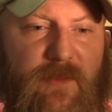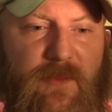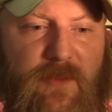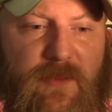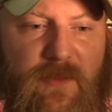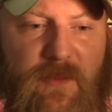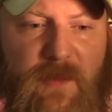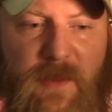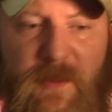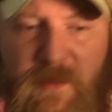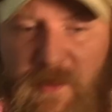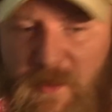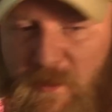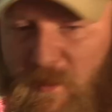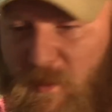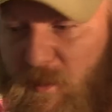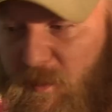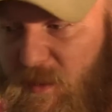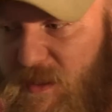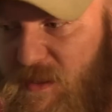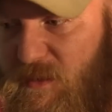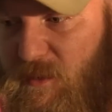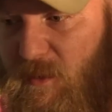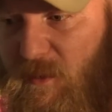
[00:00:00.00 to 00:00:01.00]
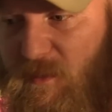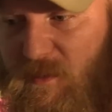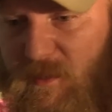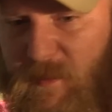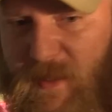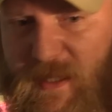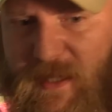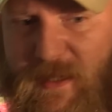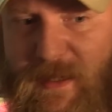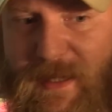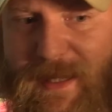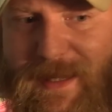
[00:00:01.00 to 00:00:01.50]
Remember when we talked
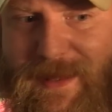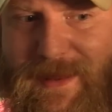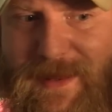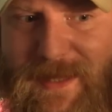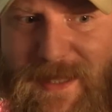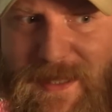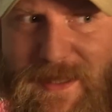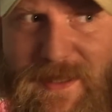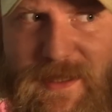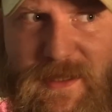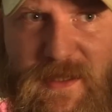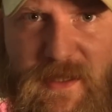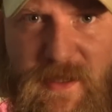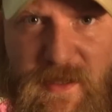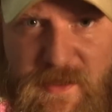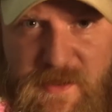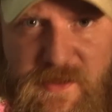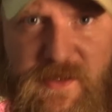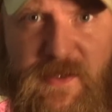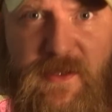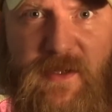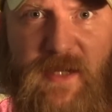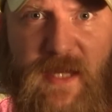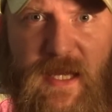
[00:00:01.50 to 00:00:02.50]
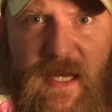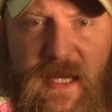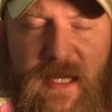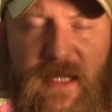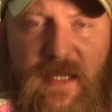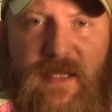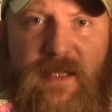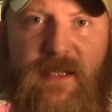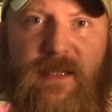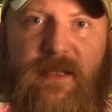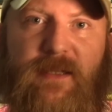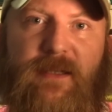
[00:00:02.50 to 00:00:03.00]
about it, I think
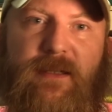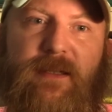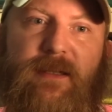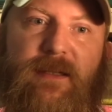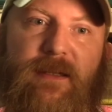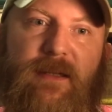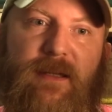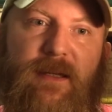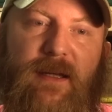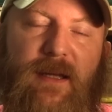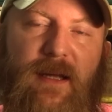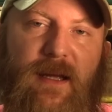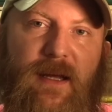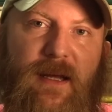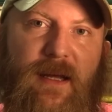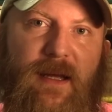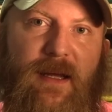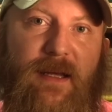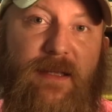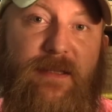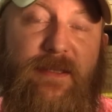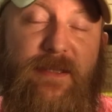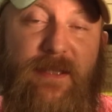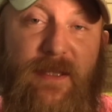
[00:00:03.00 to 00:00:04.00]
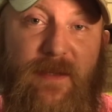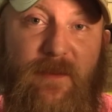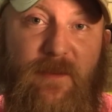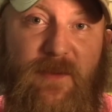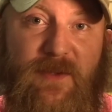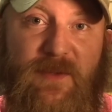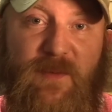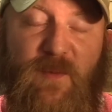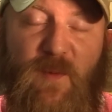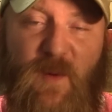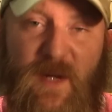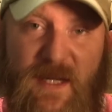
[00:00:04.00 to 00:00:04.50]
yesterday, I said it
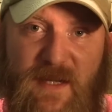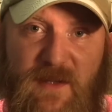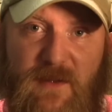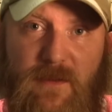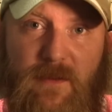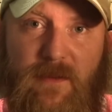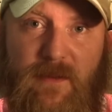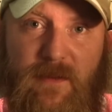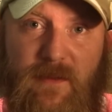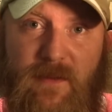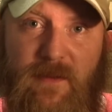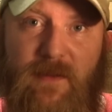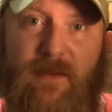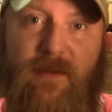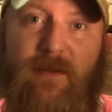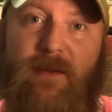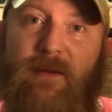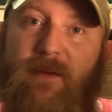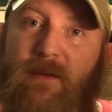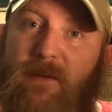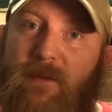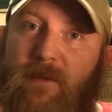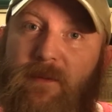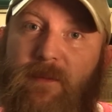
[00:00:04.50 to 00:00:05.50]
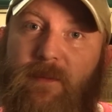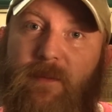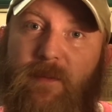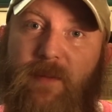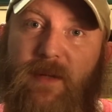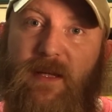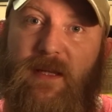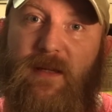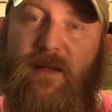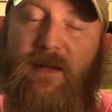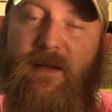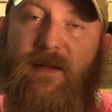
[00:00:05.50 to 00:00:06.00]
was weird
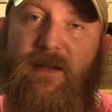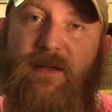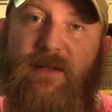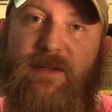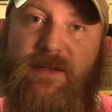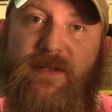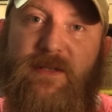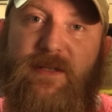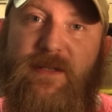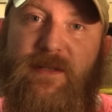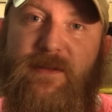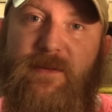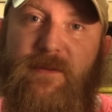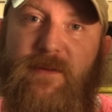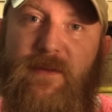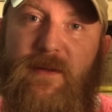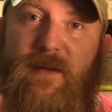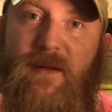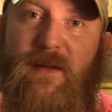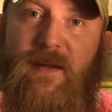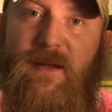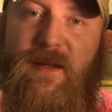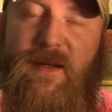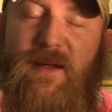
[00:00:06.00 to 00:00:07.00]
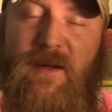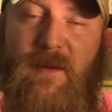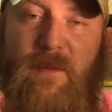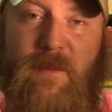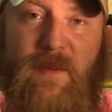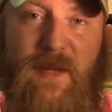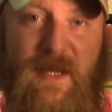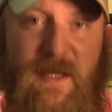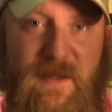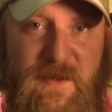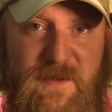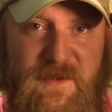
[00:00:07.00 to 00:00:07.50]
because it
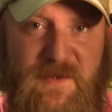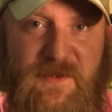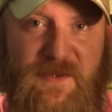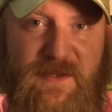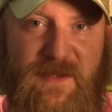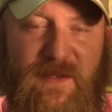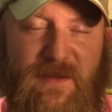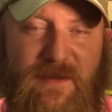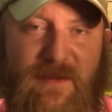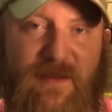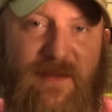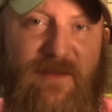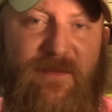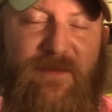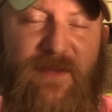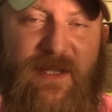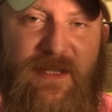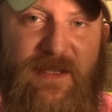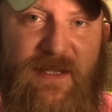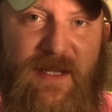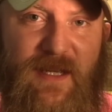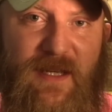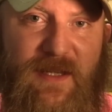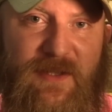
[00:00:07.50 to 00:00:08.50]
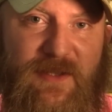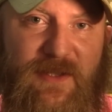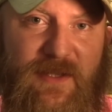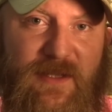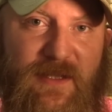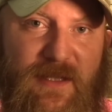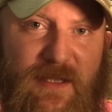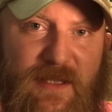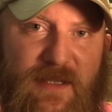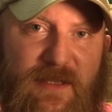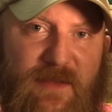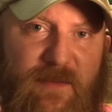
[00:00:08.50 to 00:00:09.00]
appears that this
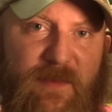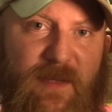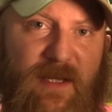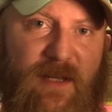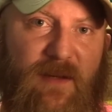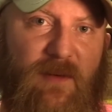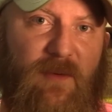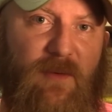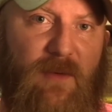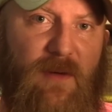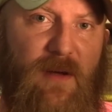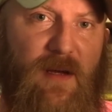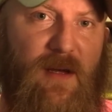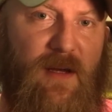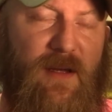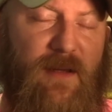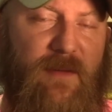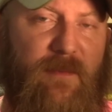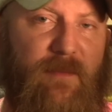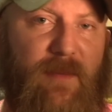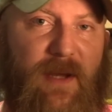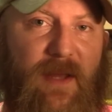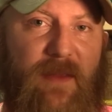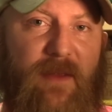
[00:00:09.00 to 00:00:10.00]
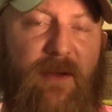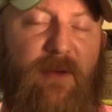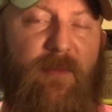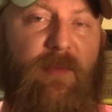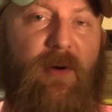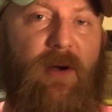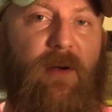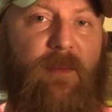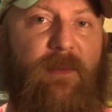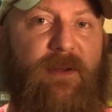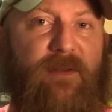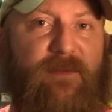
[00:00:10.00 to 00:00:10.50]
investigation is being run by the
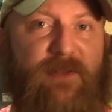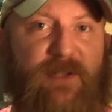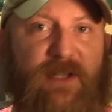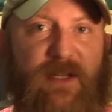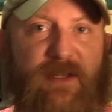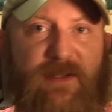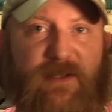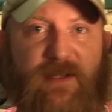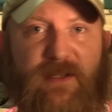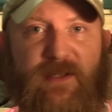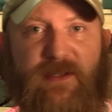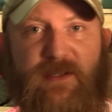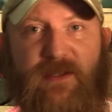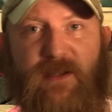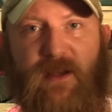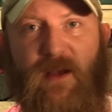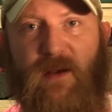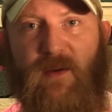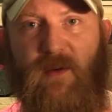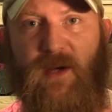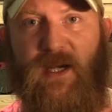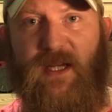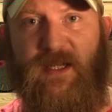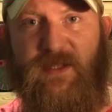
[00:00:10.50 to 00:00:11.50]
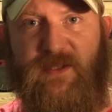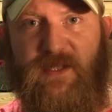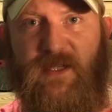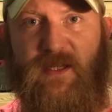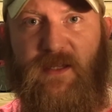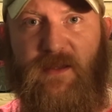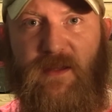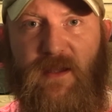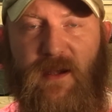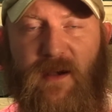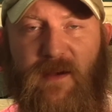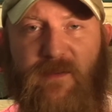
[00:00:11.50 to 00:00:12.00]
Department of Justice,
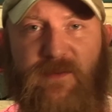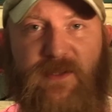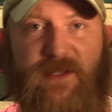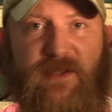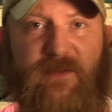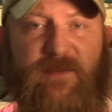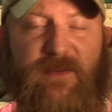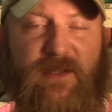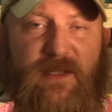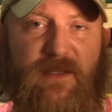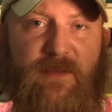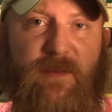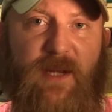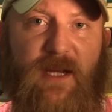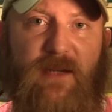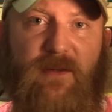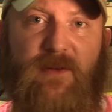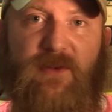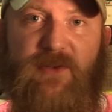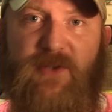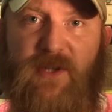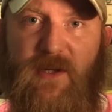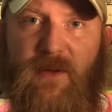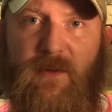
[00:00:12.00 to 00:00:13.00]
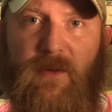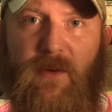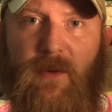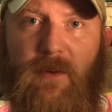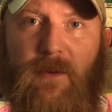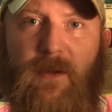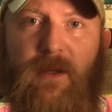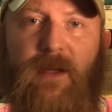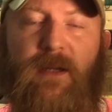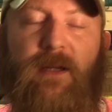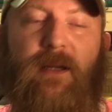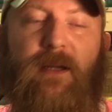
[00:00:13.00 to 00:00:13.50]
OIG, the Office of Inspector General.